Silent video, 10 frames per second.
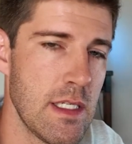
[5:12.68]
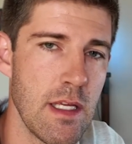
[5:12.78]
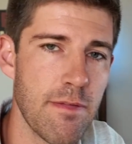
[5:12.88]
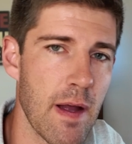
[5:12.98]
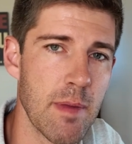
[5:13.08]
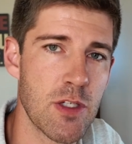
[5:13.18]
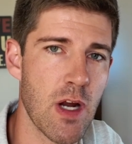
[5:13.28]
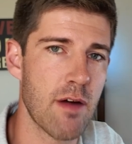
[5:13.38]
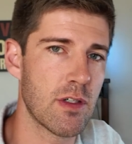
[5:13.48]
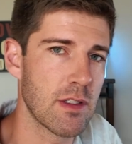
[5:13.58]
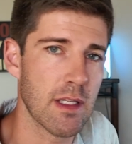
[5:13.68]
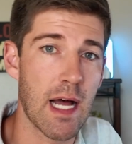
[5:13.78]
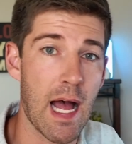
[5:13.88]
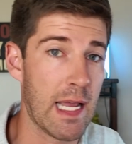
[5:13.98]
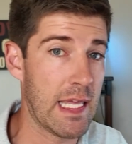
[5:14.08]
ET Family Travel,
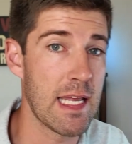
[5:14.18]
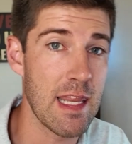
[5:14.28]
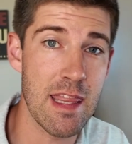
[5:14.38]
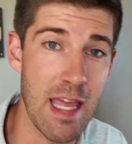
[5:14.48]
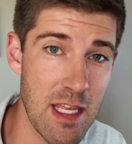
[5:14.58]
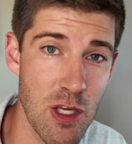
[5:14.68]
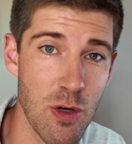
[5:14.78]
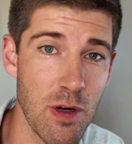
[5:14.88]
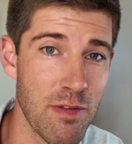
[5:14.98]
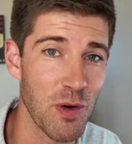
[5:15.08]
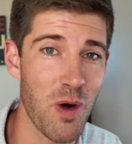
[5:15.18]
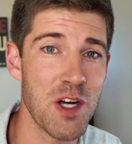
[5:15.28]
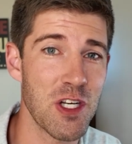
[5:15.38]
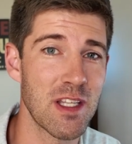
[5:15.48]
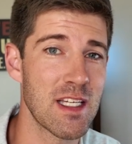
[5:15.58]
again, thank you if you're
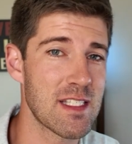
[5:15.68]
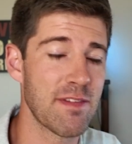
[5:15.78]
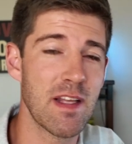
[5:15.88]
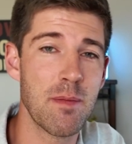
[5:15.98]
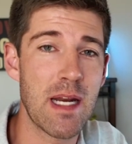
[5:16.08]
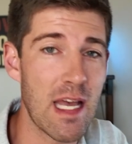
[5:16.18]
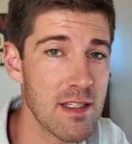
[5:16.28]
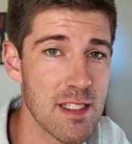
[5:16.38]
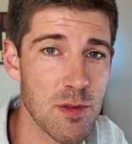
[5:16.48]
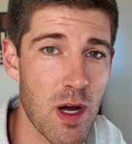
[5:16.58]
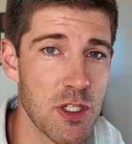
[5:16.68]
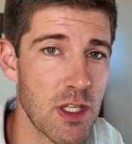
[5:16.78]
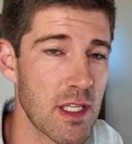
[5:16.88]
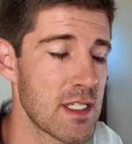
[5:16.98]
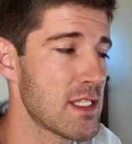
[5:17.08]
watching this. If anybody else is
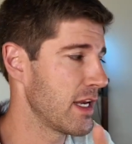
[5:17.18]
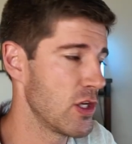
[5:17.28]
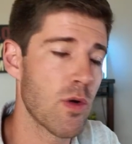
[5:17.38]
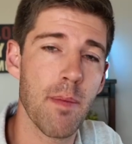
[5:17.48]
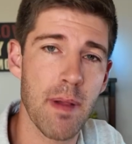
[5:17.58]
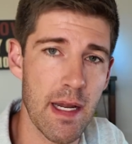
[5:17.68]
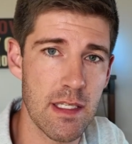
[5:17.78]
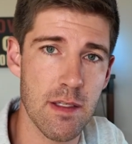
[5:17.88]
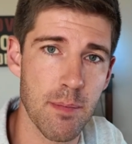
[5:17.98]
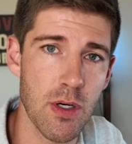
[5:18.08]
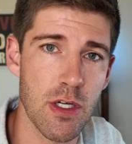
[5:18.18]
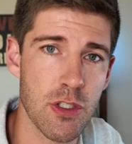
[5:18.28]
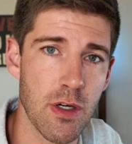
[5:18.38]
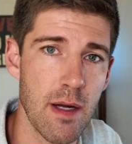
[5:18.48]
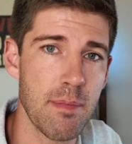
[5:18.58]
watching this and you are planning to book a
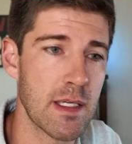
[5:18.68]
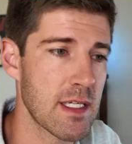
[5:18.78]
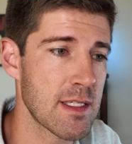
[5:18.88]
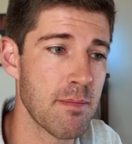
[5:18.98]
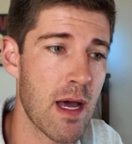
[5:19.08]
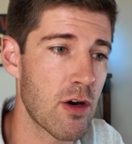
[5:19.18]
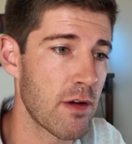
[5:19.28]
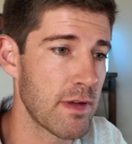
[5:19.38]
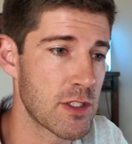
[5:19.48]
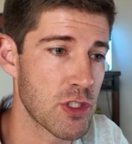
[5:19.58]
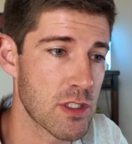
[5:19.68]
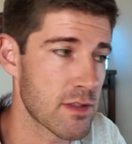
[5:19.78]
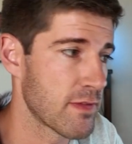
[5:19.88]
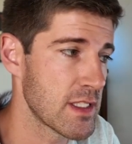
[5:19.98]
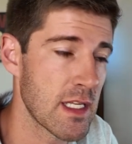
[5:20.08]
trip, it doesn't matter if it's
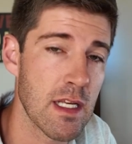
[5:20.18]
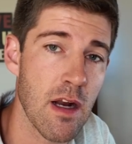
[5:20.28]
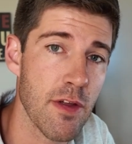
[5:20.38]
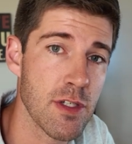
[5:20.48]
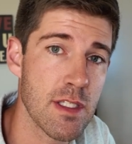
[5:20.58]
just visiting another